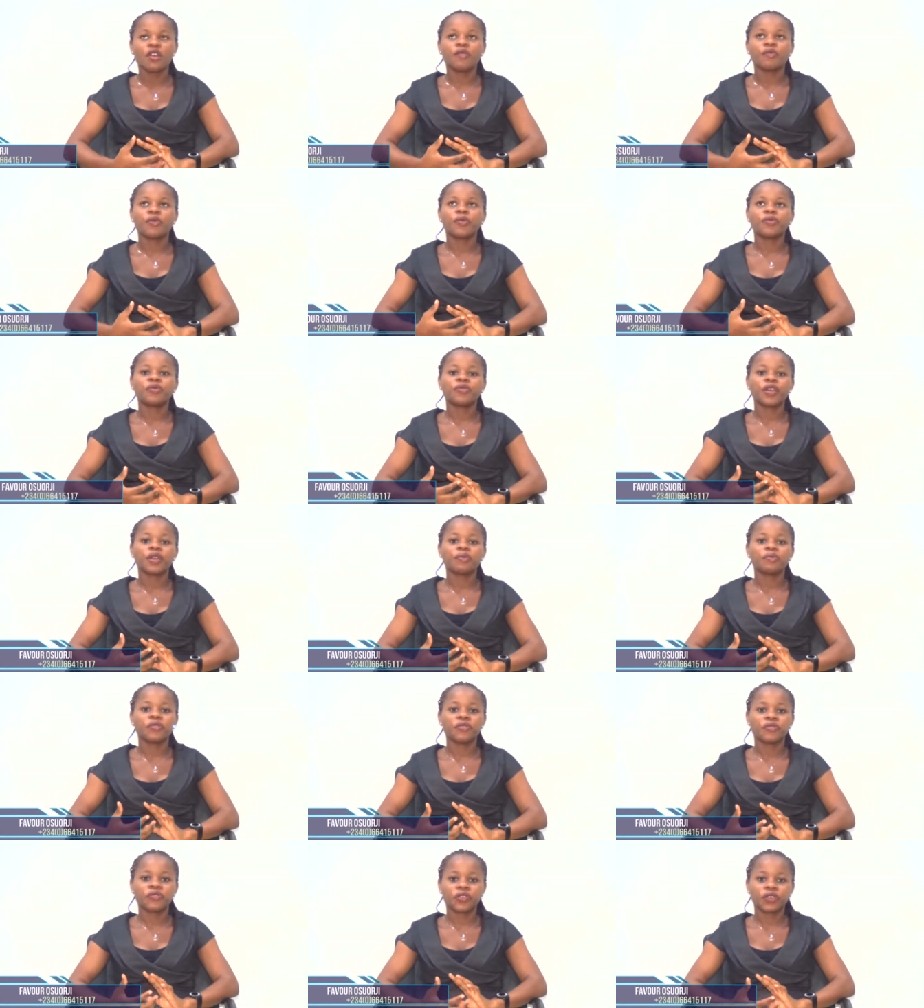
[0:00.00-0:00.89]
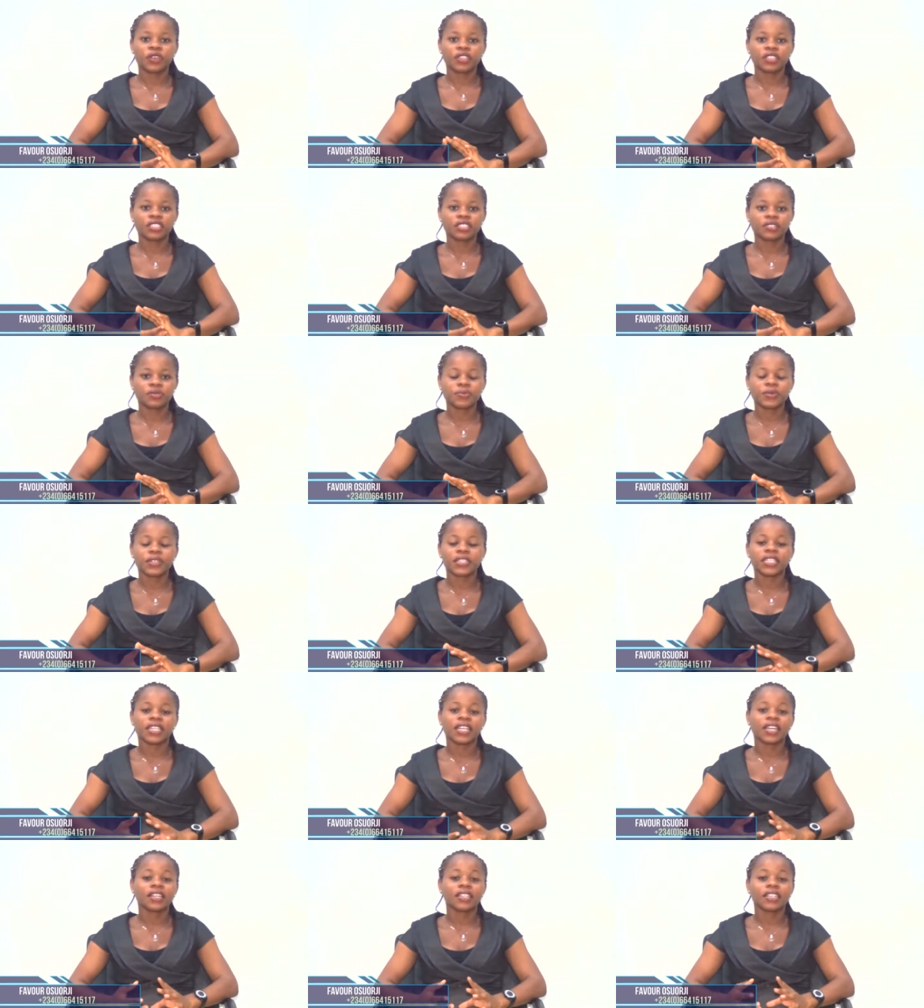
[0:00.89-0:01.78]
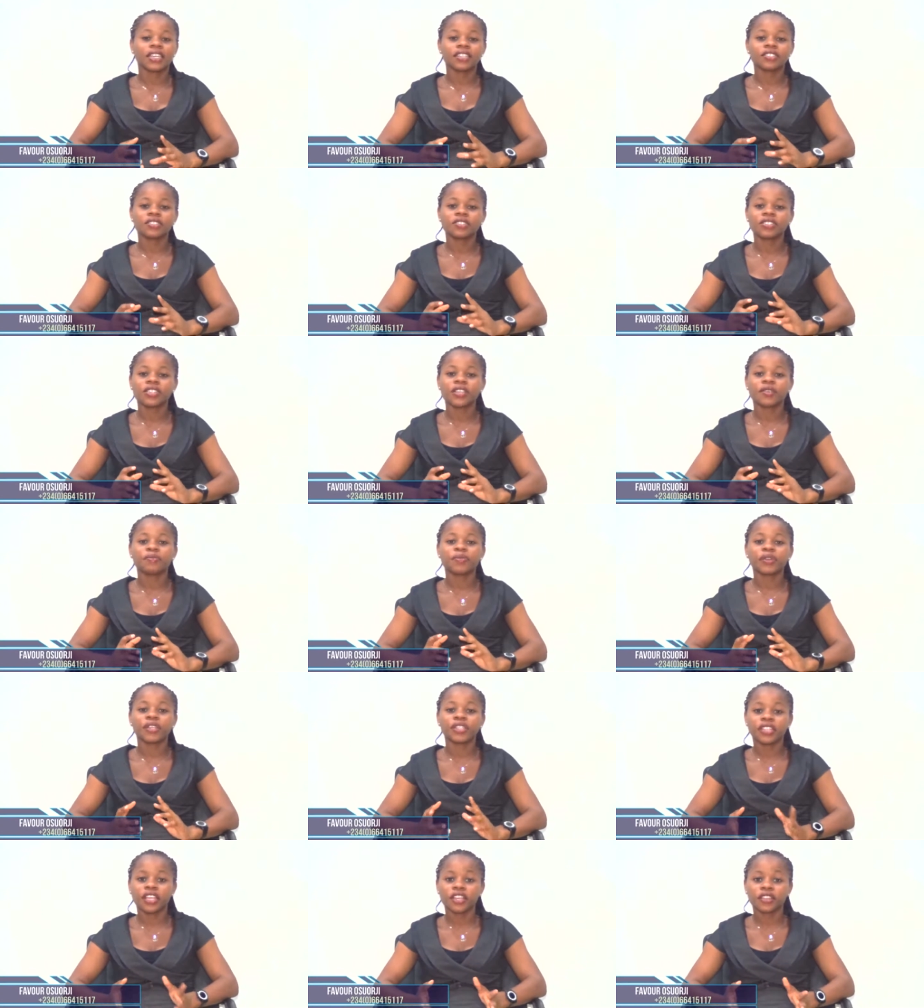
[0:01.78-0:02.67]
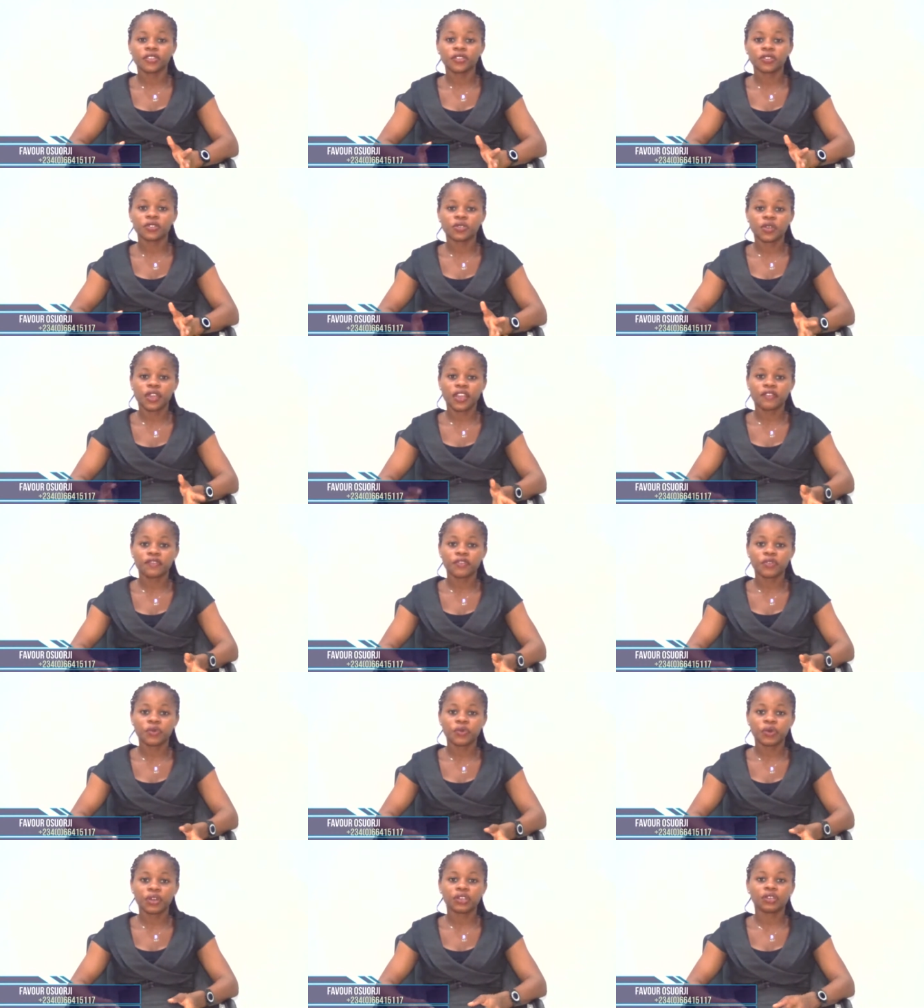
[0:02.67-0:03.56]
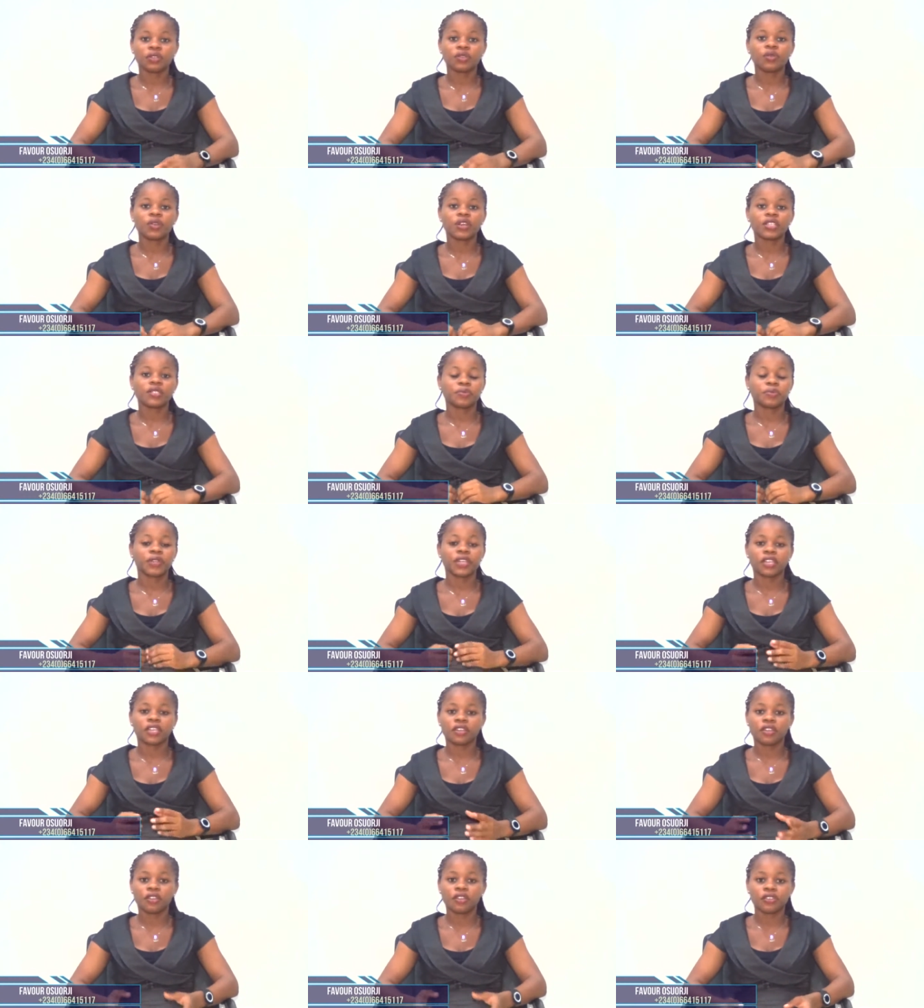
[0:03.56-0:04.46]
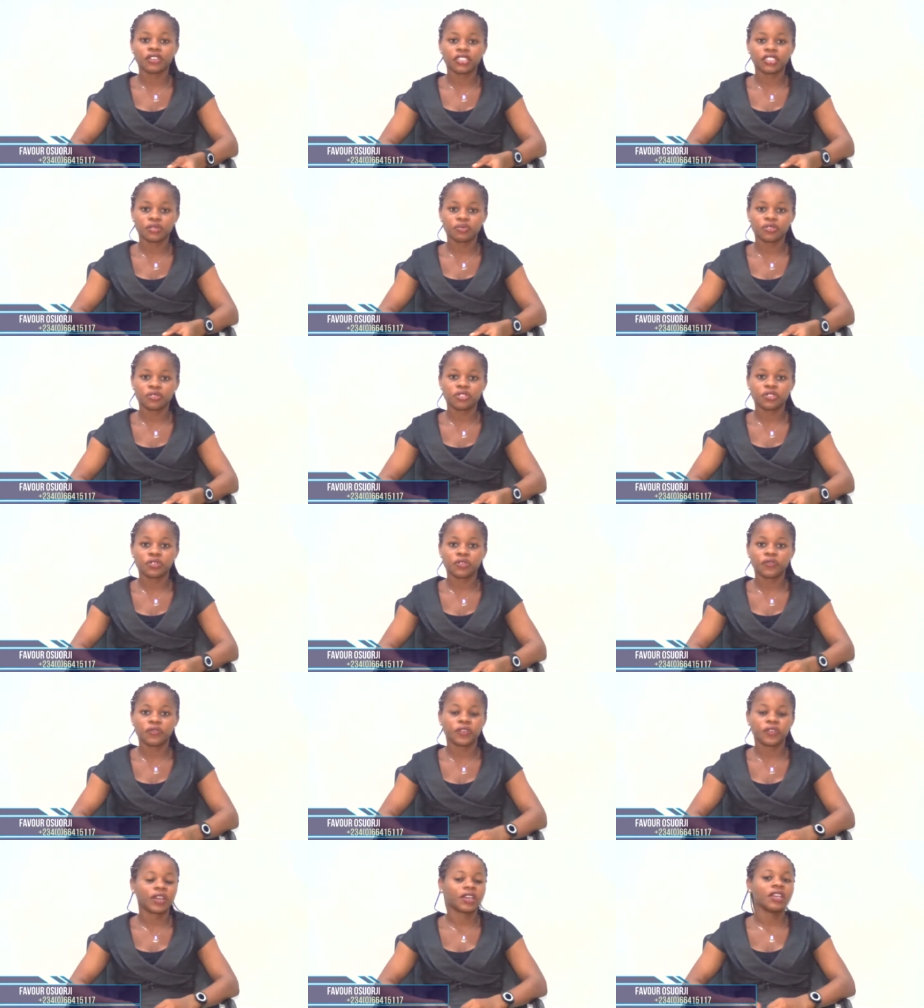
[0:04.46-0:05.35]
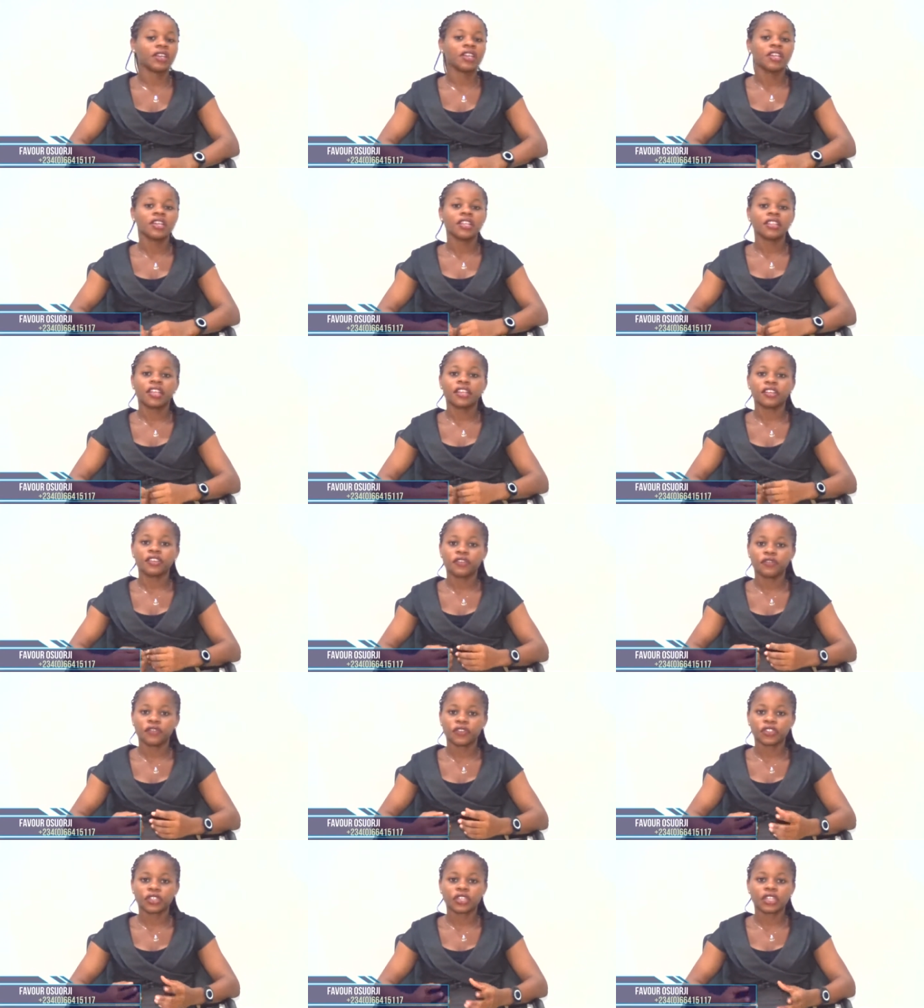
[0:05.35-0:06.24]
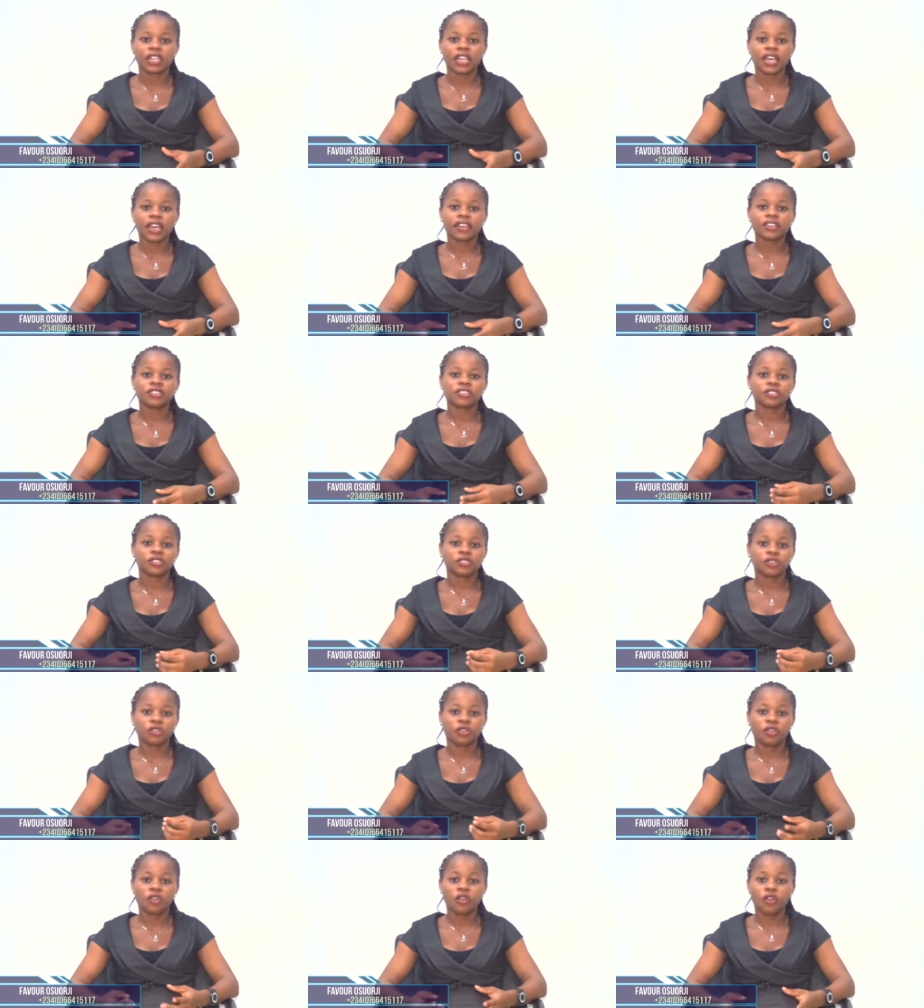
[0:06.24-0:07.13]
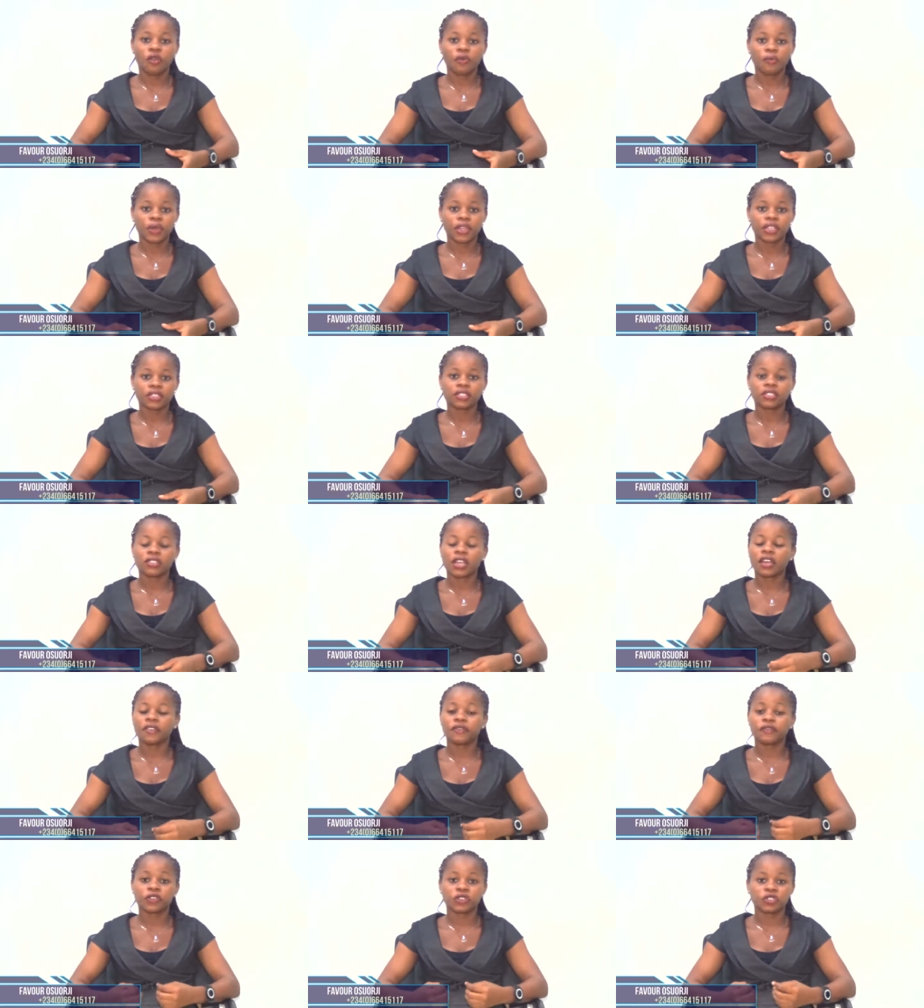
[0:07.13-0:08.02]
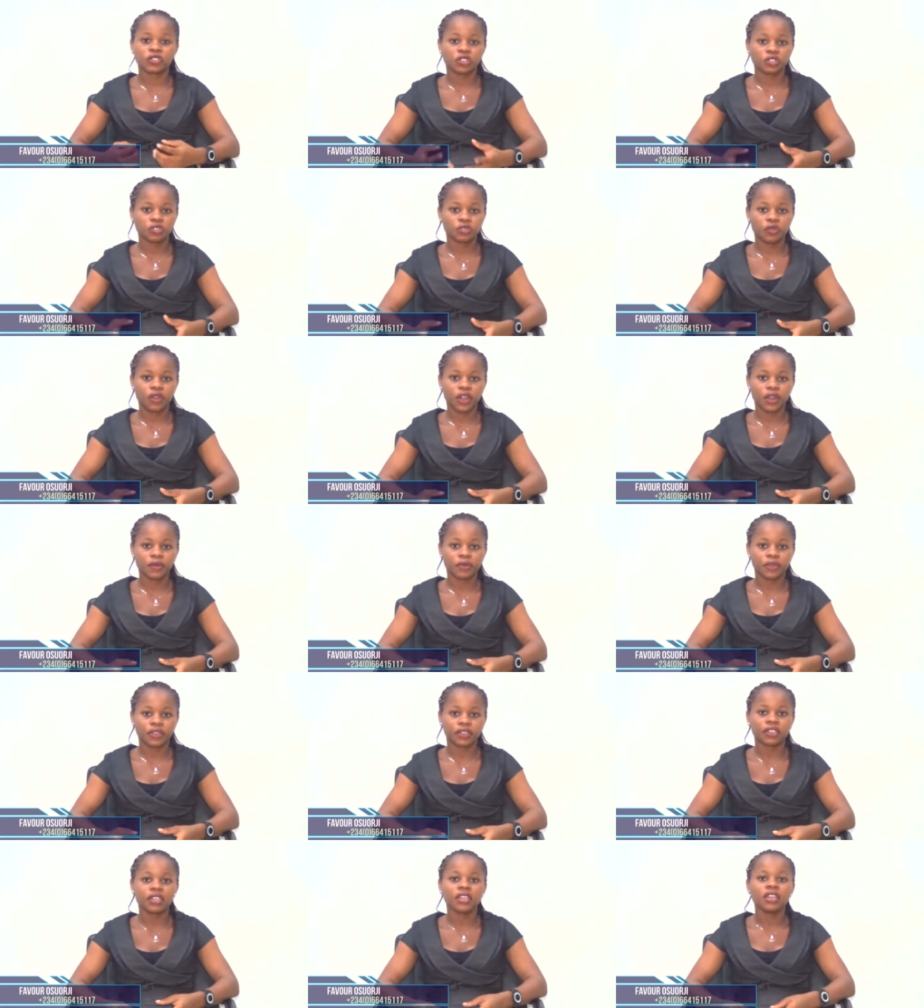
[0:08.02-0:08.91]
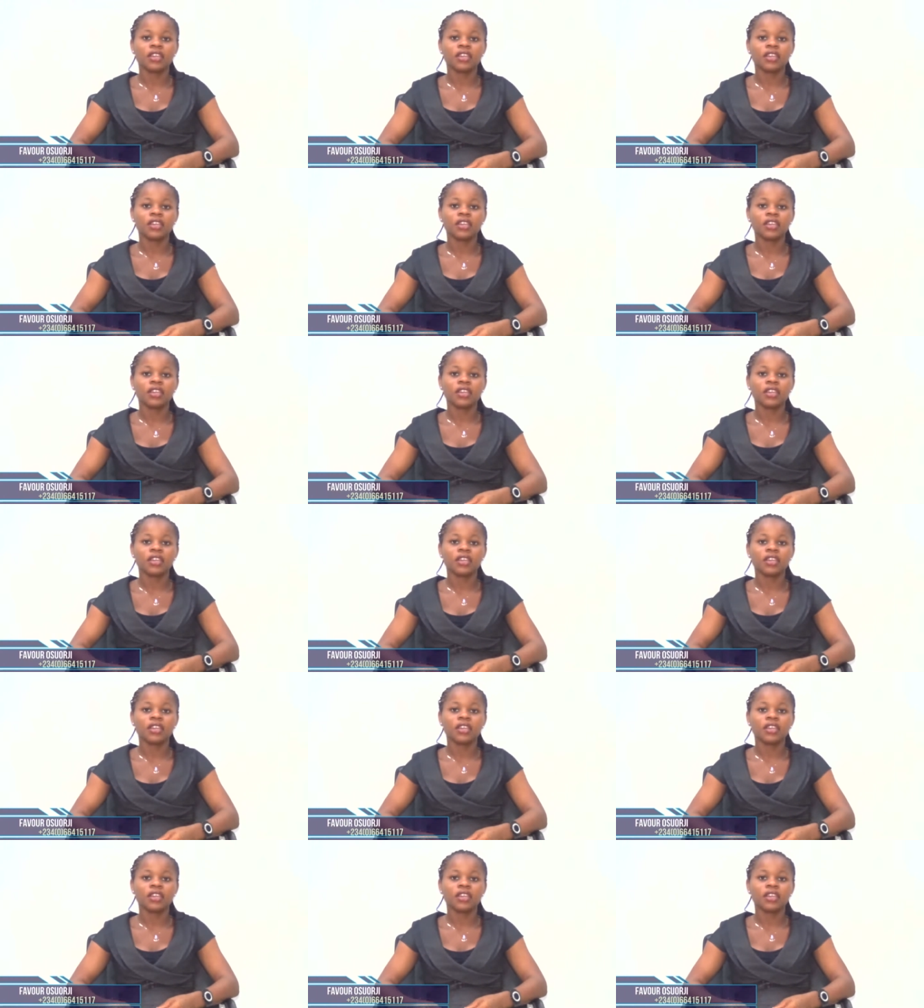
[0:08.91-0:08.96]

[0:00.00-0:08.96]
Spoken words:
But before I move forward this morning, I'd like to say a big thank you to everyone who has been encouraging me so far. Thank you for your likes, your comments, and for subscribing.